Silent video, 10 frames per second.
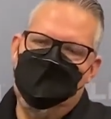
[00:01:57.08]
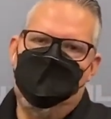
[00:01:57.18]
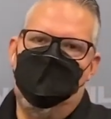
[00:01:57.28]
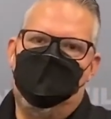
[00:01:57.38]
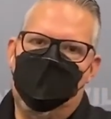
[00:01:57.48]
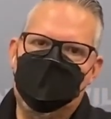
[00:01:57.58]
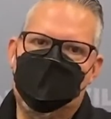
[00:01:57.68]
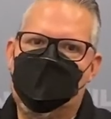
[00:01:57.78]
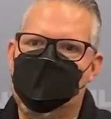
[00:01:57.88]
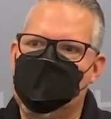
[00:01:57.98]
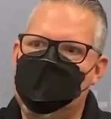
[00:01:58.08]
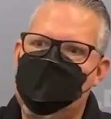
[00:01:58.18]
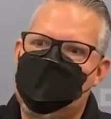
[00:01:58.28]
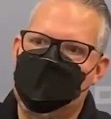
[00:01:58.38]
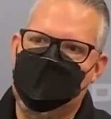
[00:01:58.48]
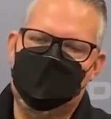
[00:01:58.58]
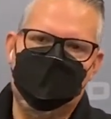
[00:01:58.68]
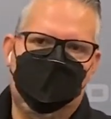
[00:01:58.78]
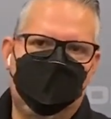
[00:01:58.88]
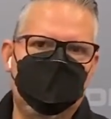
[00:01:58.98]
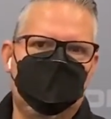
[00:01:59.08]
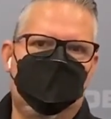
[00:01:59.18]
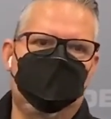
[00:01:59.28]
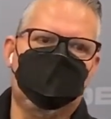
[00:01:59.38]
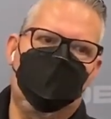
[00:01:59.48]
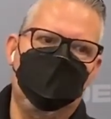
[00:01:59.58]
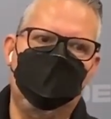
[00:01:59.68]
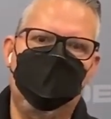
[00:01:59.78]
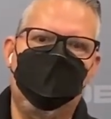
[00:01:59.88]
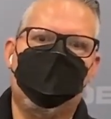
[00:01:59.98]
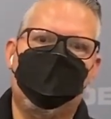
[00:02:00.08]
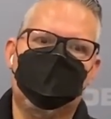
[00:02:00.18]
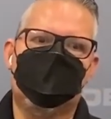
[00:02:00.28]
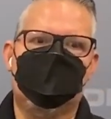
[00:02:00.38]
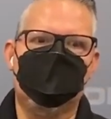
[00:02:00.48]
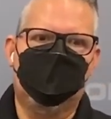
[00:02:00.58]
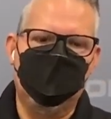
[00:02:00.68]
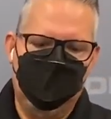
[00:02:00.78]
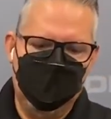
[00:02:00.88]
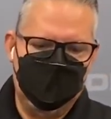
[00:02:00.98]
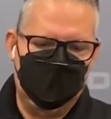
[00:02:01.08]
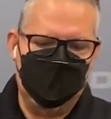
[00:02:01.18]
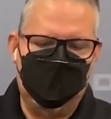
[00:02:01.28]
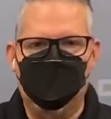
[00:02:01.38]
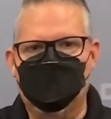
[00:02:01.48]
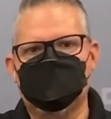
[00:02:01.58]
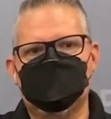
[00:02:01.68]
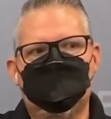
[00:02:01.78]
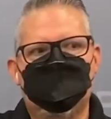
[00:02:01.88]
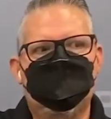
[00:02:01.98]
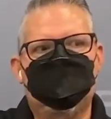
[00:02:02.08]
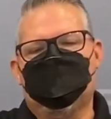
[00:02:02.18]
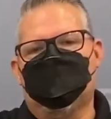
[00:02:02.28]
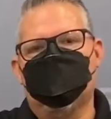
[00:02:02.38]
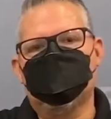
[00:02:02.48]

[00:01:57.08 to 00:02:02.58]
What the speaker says: that pressure coming back from the acceleration head is coming back with such a force, it'll cause